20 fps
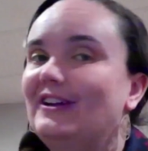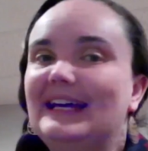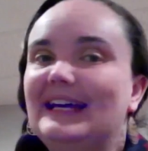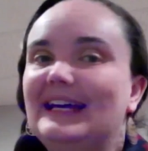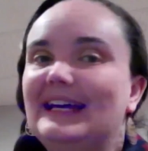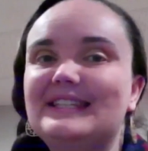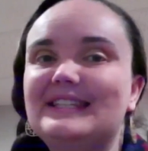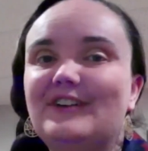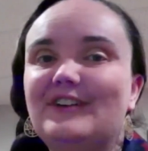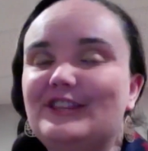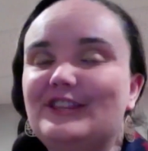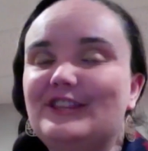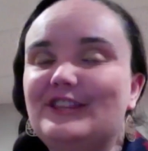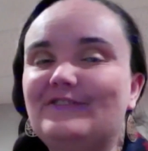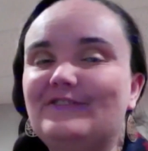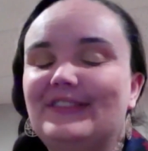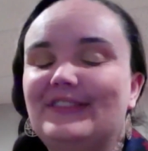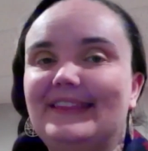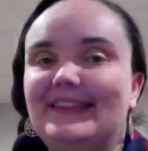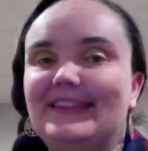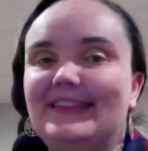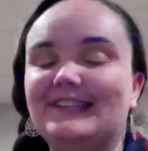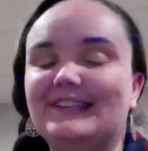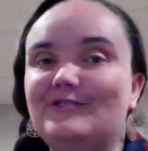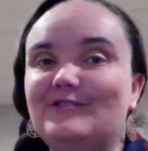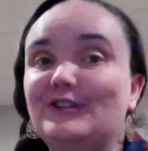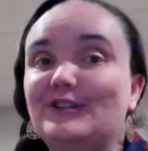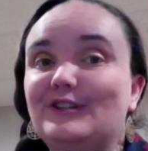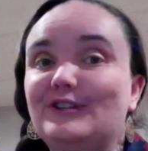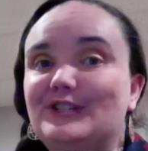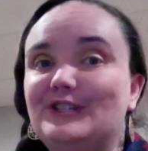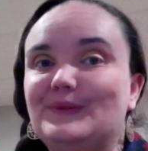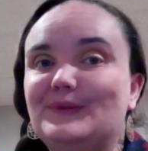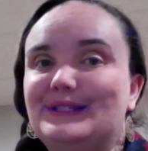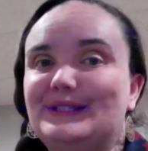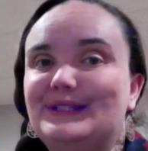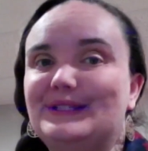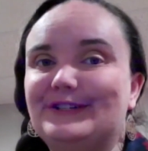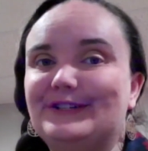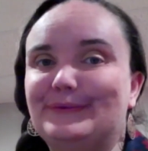are lots of other fun things you can do
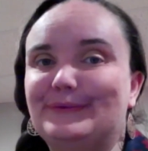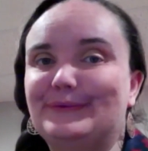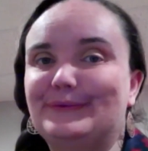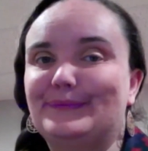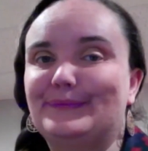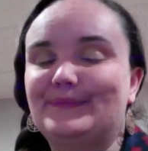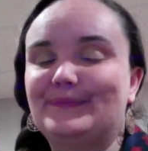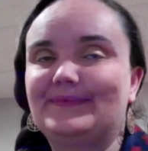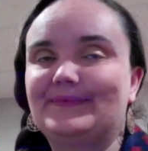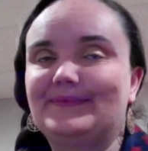with Zoom.